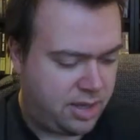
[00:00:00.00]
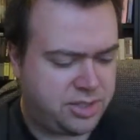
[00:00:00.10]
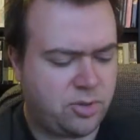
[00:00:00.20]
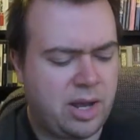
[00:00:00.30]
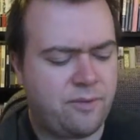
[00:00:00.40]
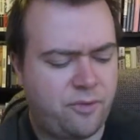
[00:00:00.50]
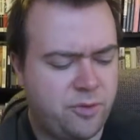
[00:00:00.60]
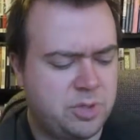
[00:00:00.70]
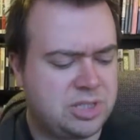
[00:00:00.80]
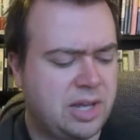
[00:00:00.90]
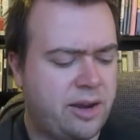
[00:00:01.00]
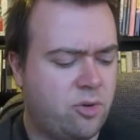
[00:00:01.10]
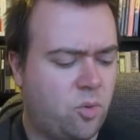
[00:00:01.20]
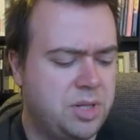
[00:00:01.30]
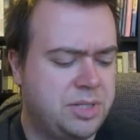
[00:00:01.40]
Yeah, so I have a few
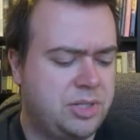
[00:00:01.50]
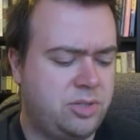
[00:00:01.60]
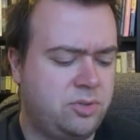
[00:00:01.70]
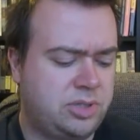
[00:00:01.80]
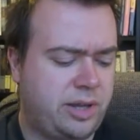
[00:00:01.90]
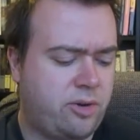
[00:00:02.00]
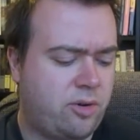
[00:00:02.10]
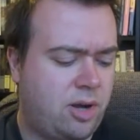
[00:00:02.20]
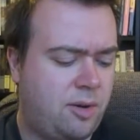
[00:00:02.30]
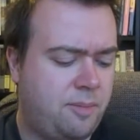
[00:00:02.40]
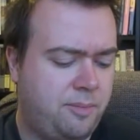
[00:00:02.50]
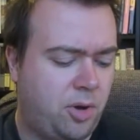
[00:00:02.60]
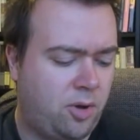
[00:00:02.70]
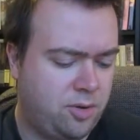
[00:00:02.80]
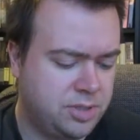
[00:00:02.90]
Steiner ones too, Steiner
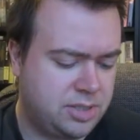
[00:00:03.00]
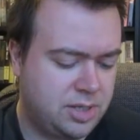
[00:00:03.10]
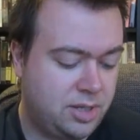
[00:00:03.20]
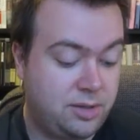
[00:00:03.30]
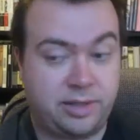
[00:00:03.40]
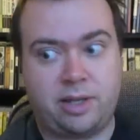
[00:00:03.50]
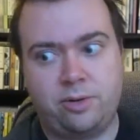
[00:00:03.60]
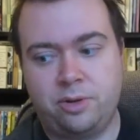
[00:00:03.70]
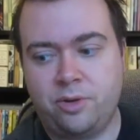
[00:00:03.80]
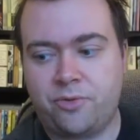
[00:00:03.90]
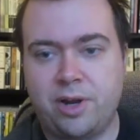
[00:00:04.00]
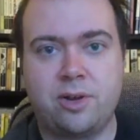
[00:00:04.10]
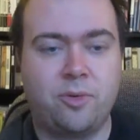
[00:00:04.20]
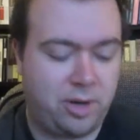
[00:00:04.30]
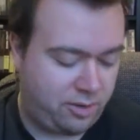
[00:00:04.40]
balls, like that Julio
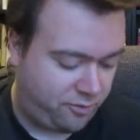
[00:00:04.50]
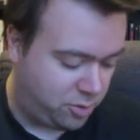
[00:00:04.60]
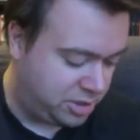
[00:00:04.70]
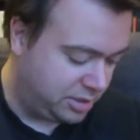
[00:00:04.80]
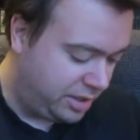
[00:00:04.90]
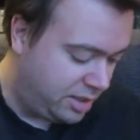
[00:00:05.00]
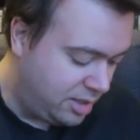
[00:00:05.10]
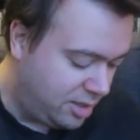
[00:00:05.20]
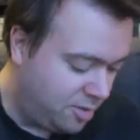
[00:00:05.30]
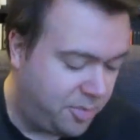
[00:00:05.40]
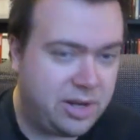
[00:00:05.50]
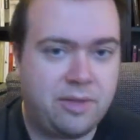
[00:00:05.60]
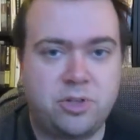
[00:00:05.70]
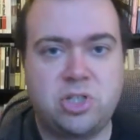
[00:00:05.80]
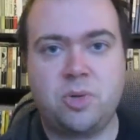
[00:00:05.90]
Franco one, unfortunately. But yeah,
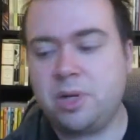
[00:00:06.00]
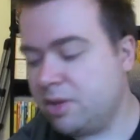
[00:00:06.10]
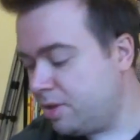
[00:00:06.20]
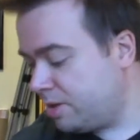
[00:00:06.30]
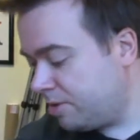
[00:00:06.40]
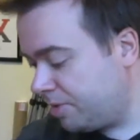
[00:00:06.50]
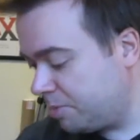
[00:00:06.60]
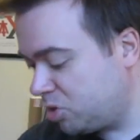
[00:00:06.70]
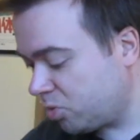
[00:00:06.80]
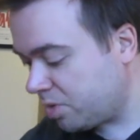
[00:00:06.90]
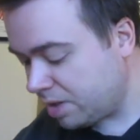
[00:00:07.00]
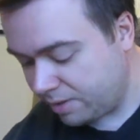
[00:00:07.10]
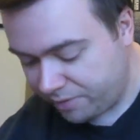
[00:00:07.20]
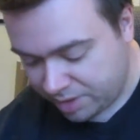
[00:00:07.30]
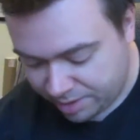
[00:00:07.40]
there's so many of the majority
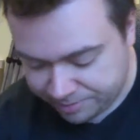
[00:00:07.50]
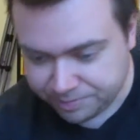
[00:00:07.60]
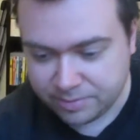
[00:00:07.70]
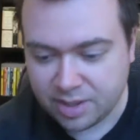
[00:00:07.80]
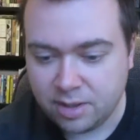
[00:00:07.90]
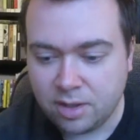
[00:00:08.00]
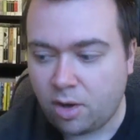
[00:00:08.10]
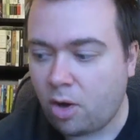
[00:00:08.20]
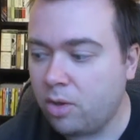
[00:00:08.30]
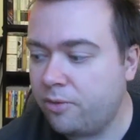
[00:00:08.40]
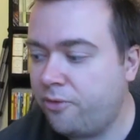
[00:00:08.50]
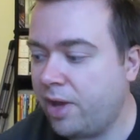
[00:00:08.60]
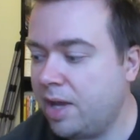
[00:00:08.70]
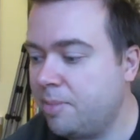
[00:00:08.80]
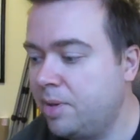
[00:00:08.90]
of the Hall of
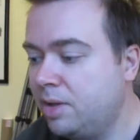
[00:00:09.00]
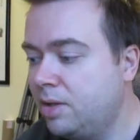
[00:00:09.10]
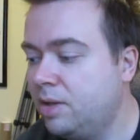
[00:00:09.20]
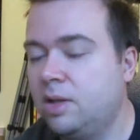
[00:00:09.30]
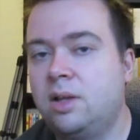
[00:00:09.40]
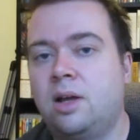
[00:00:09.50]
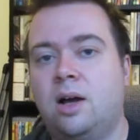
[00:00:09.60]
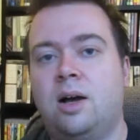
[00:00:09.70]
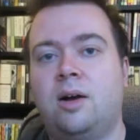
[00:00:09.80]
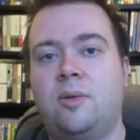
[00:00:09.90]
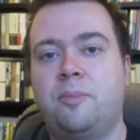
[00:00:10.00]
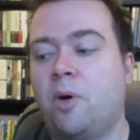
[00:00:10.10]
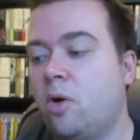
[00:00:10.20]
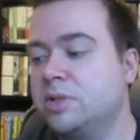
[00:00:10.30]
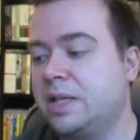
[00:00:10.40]
Fame
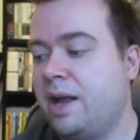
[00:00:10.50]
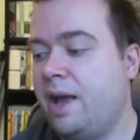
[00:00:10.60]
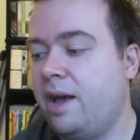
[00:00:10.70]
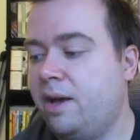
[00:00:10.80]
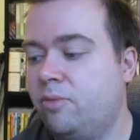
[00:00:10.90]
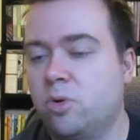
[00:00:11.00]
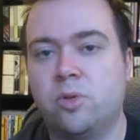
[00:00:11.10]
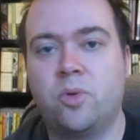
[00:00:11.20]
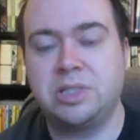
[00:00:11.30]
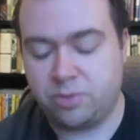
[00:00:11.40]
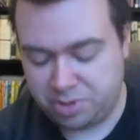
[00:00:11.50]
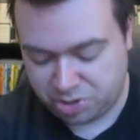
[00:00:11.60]
balls that I had were the ones that were